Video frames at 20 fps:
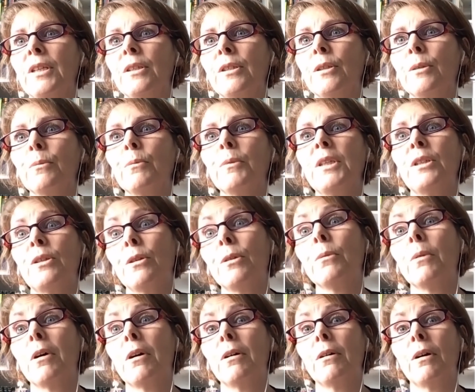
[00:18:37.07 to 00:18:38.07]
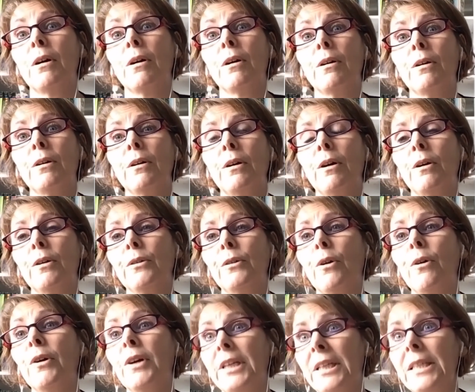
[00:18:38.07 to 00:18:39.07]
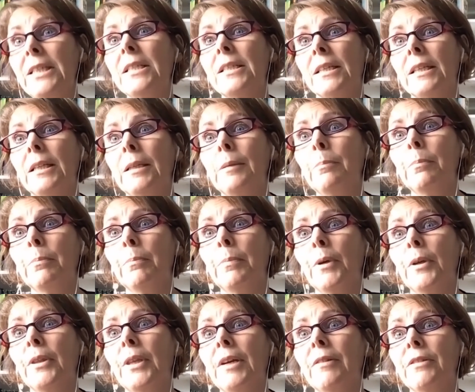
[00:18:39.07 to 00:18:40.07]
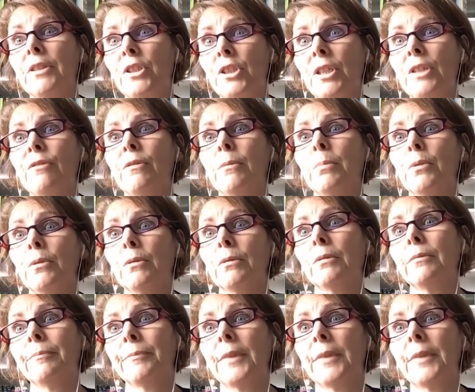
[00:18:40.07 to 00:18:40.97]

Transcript: that we do are not easy, but they're achievable.